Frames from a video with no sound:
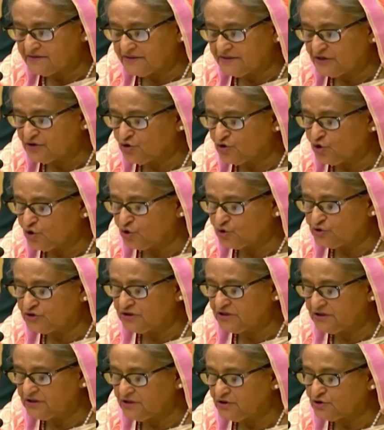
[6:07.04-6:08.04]

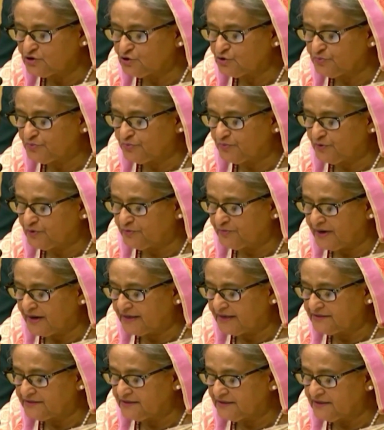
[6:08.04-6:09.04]
technology to
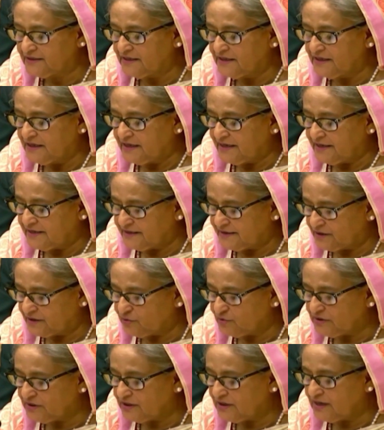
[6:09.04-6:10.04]
provide
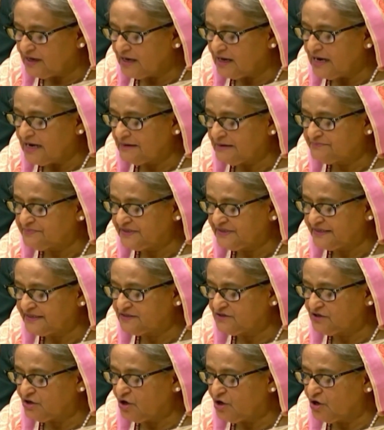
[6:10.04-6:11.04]
regular update
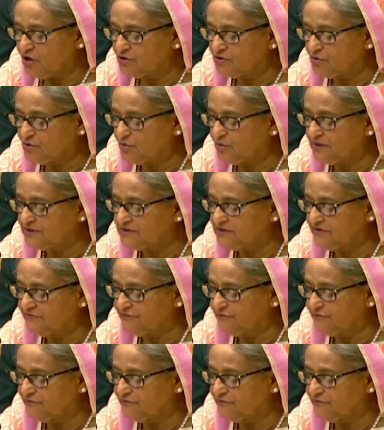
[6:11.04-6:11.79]
on weather